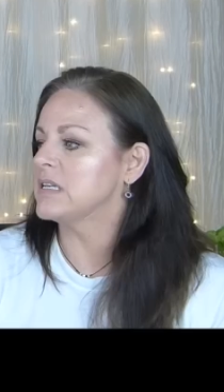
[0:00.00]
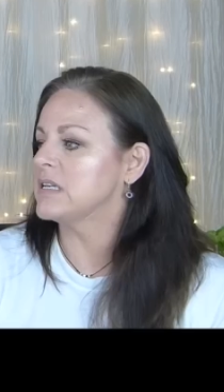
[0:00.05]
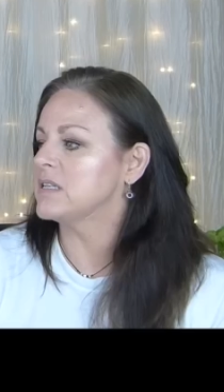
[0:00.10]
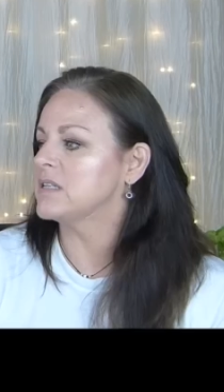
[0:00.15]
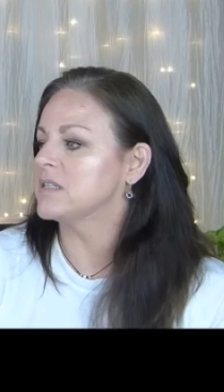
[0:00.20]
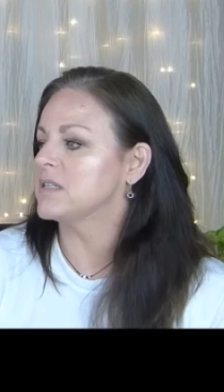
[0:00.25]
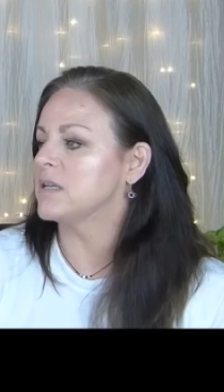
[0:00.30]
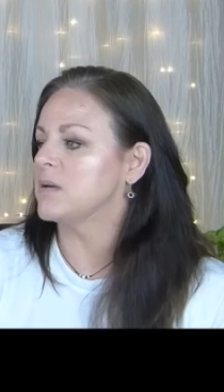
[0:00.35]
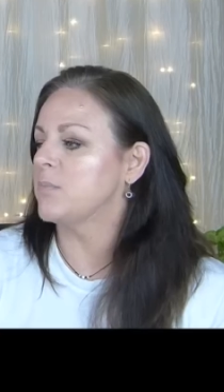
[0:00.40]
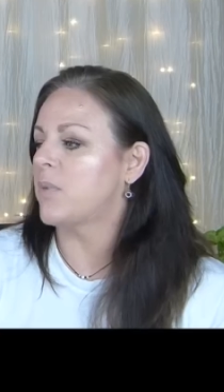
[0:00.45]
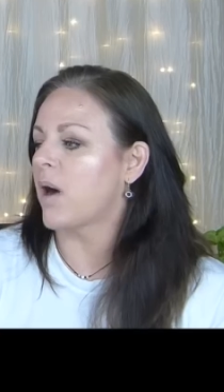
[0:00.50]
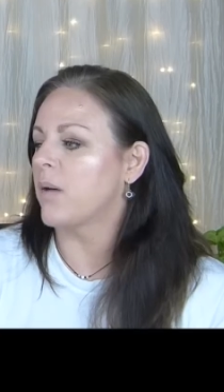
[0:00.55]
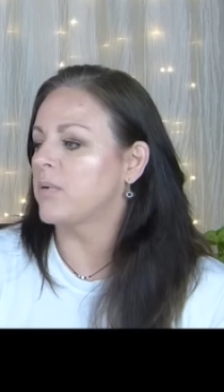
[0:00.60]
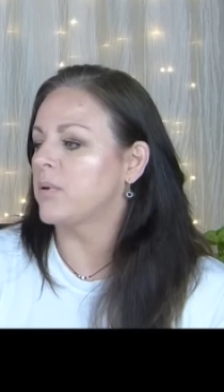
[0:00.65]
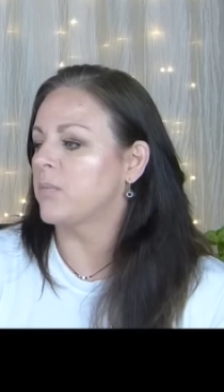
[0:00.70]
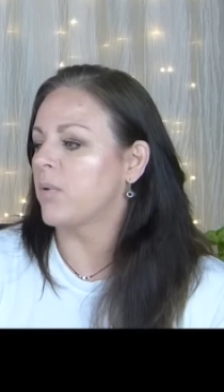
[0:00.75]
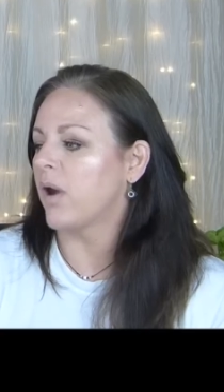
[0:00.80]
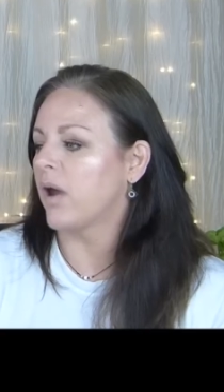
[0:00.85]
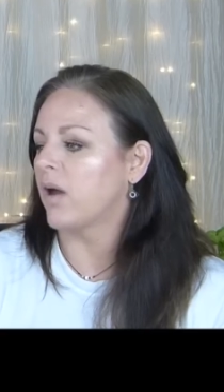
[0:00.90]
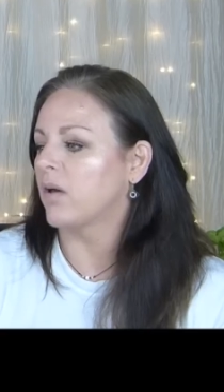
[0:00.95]
is the
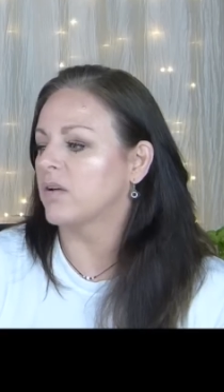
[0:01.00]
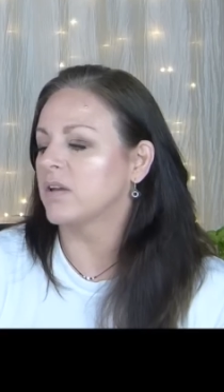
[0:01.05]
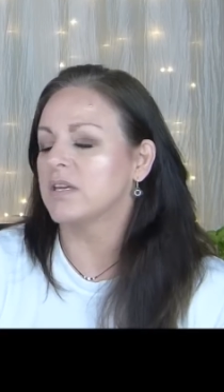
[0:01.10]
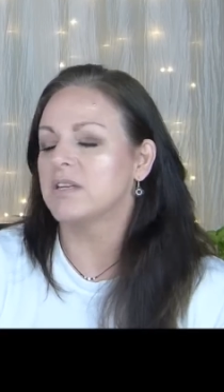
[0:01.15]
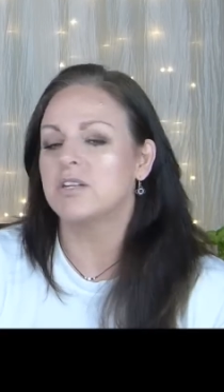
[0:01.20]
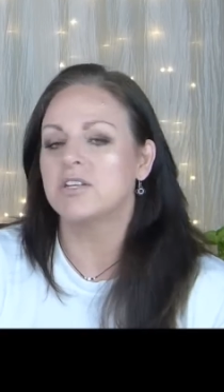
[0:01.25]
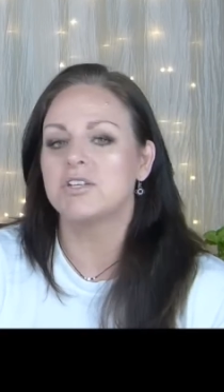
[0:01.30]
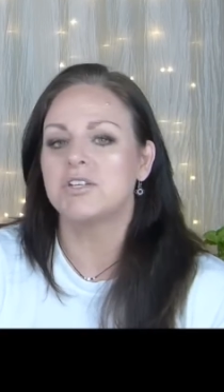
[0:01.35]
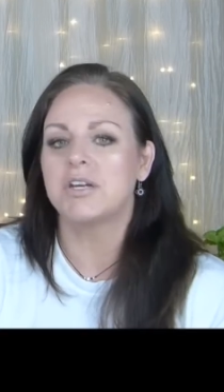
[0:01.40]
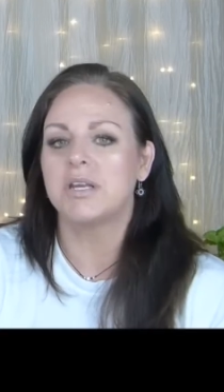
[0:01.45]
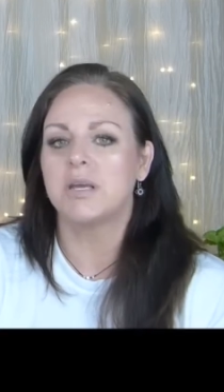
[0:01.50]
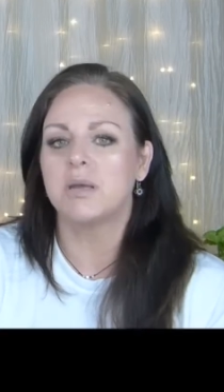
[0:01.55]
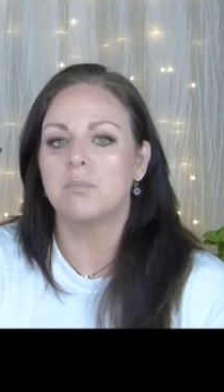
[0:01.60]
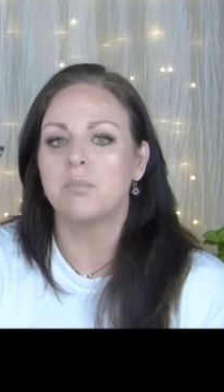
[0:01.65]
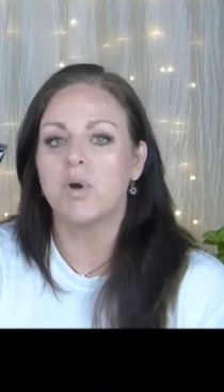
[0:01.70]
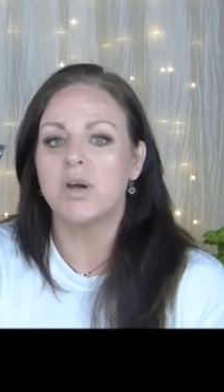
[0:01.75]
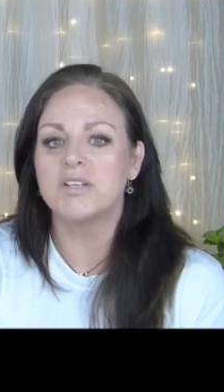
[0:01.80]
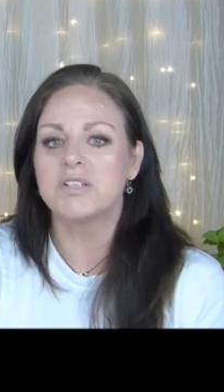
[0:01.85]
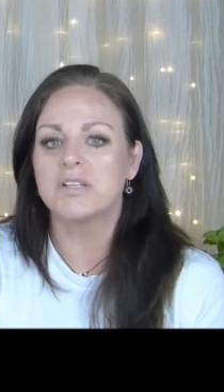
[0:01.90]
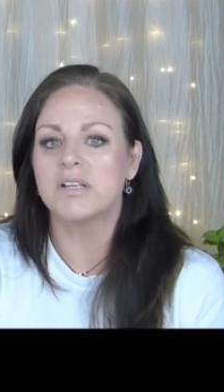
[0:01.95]
Bobbi Brown Conditioning
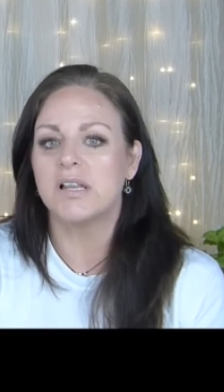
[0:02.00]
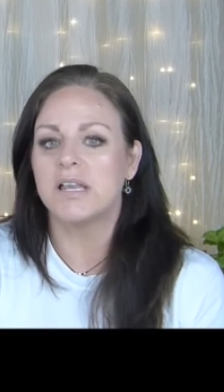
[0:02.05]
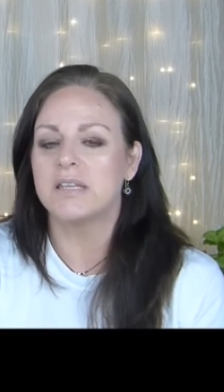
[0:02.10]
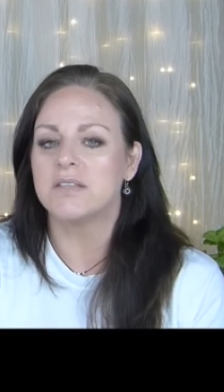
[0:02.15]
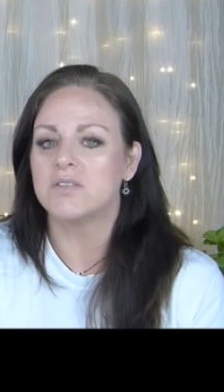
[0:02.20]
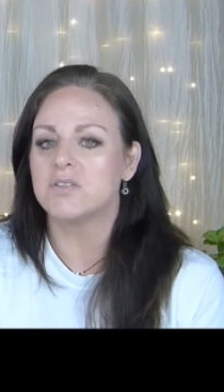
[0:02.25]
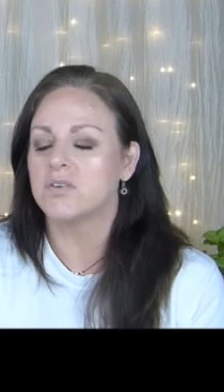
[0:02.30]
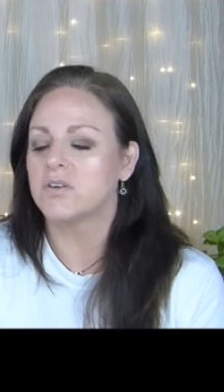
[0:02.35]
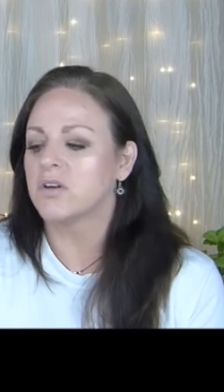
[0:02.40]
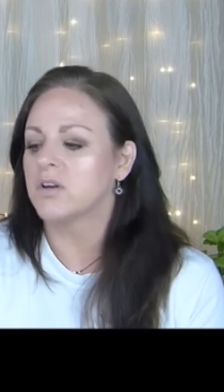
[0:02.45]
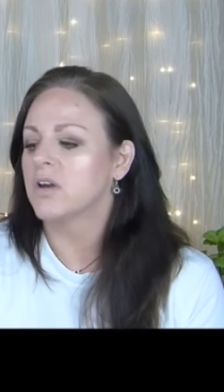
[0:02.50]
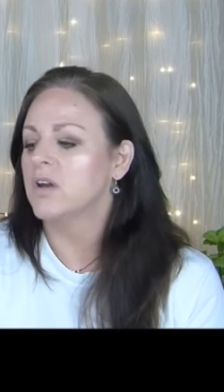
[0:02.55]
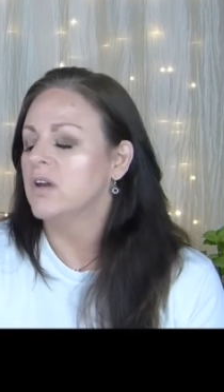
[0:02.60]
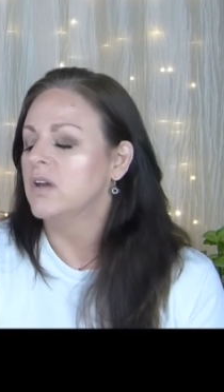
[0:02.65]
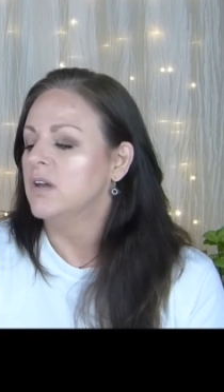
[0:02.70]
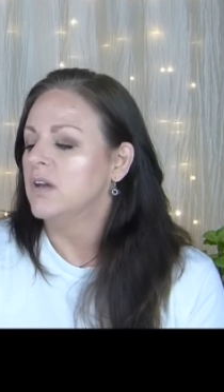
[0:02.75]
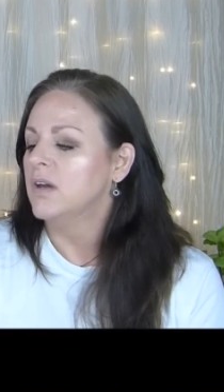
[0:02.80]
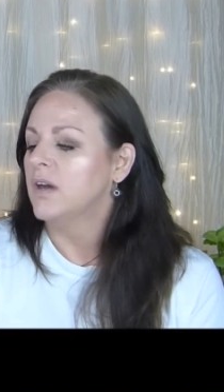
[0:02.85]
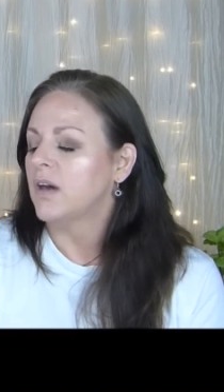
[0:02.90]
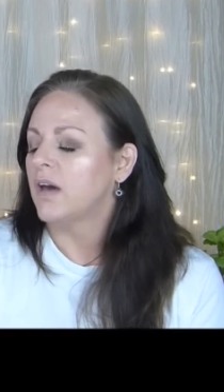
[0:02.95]
Brush Cleanser.
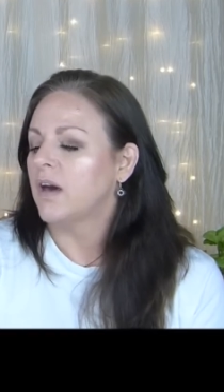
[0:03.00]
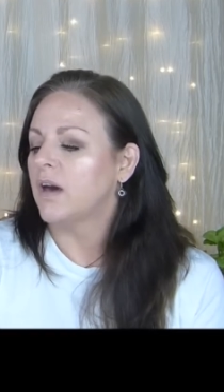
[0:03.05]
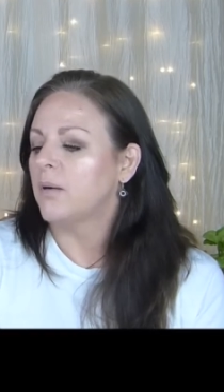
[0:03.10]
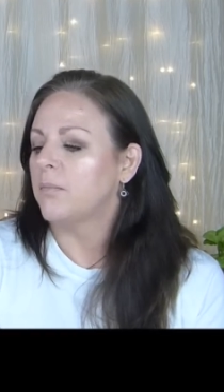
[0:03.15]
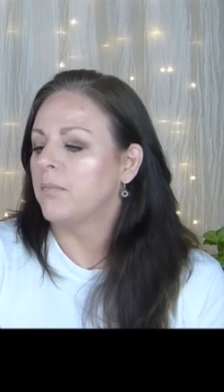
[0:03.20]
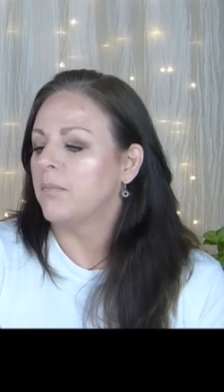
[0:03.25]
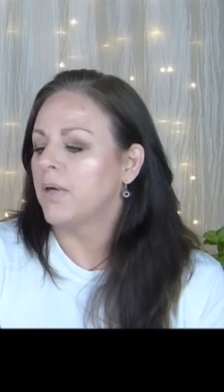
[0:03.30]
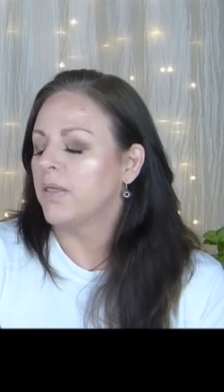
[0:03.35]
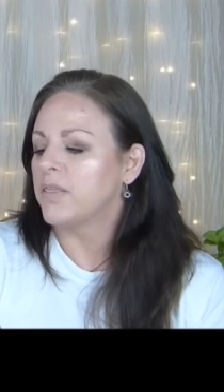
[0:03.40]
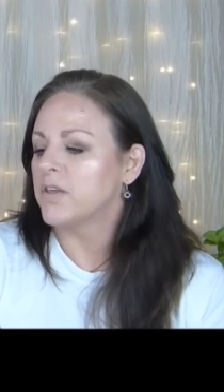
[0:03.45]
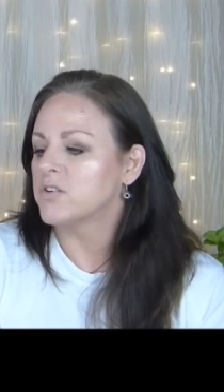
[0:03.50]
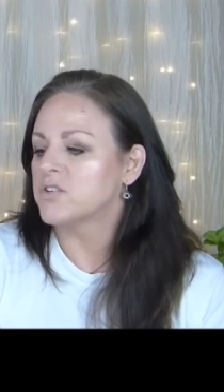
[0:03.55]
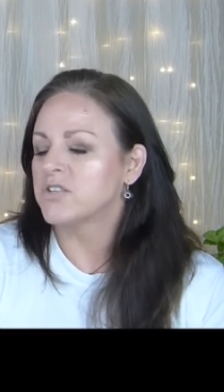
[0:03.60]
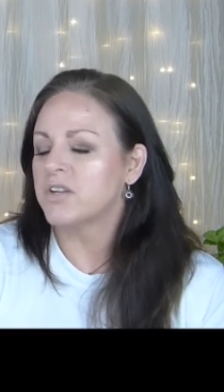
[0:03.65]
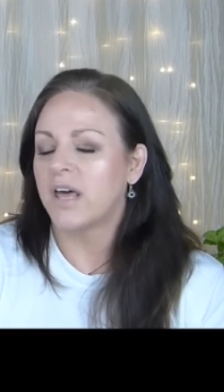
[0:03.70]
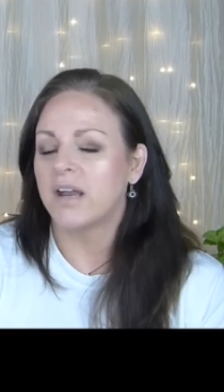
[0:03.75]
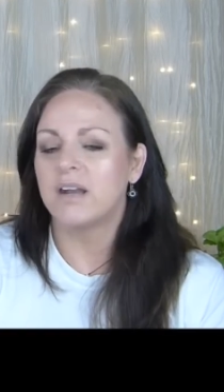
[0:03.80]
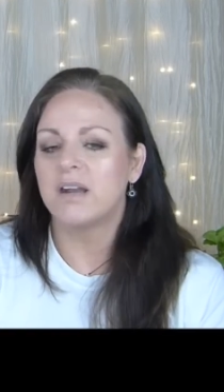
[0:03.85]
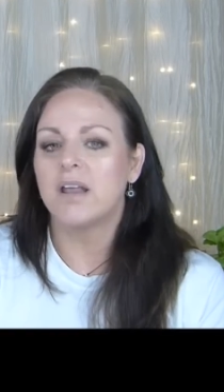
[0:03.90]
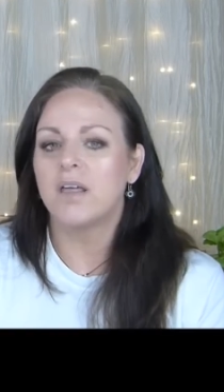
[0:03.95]
There's
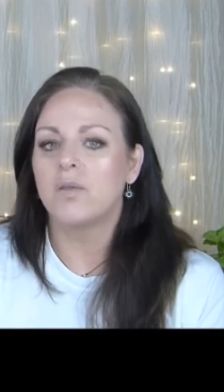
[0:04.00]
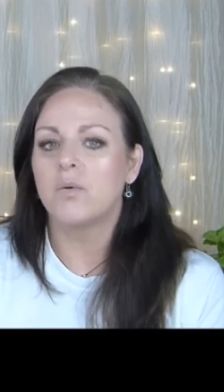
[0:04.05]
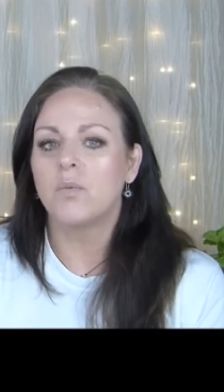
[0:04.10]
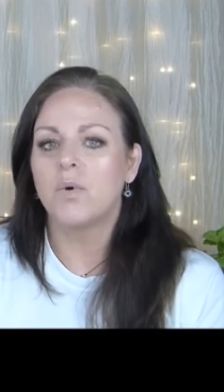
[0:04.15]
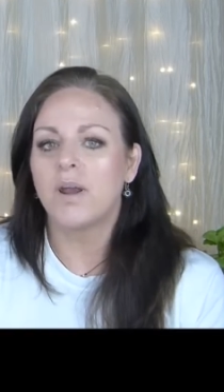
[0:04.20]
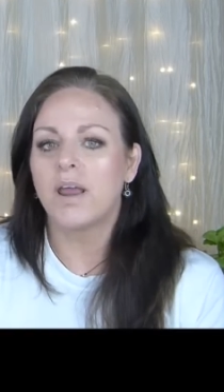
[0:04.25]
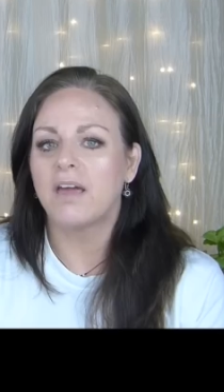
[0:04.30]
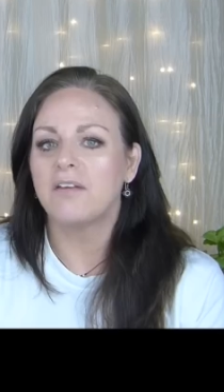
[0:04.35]
not another one